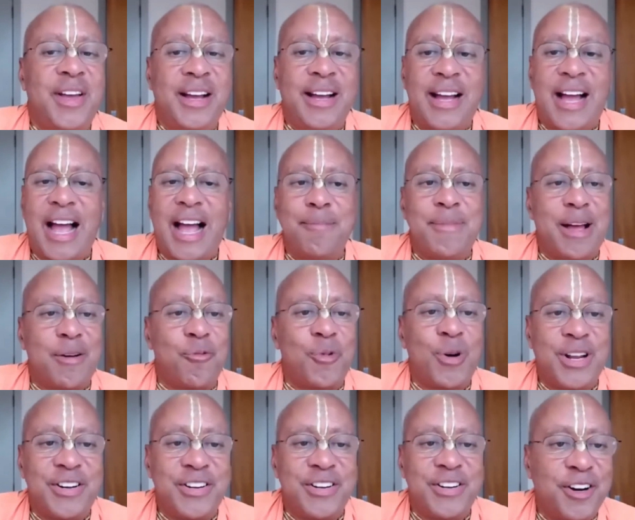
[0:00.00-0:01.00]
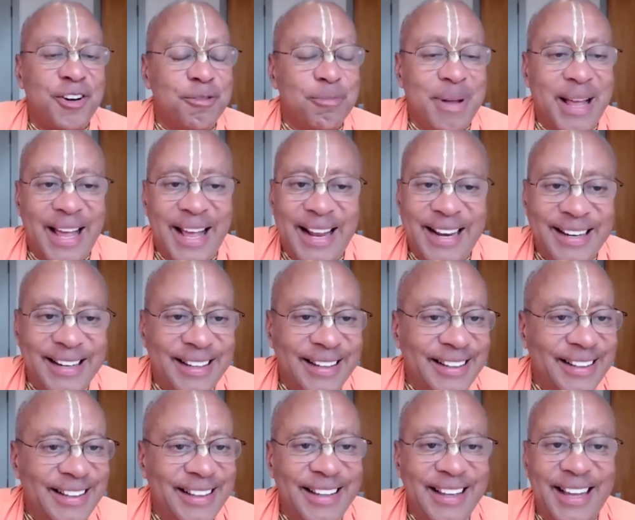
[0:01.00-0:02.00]
I met one young man,
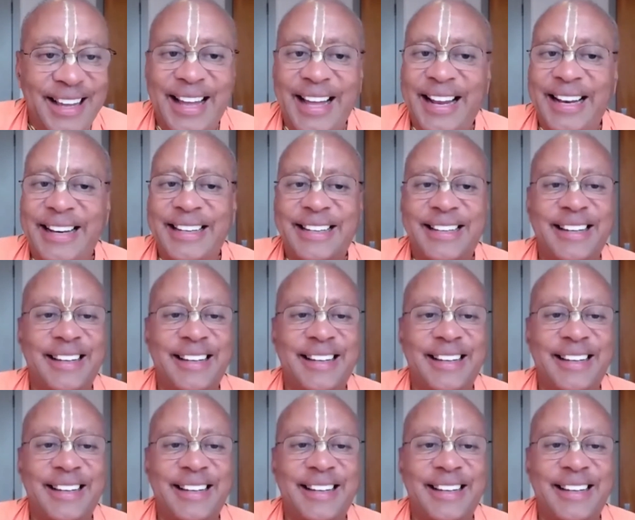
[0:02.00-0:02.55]
and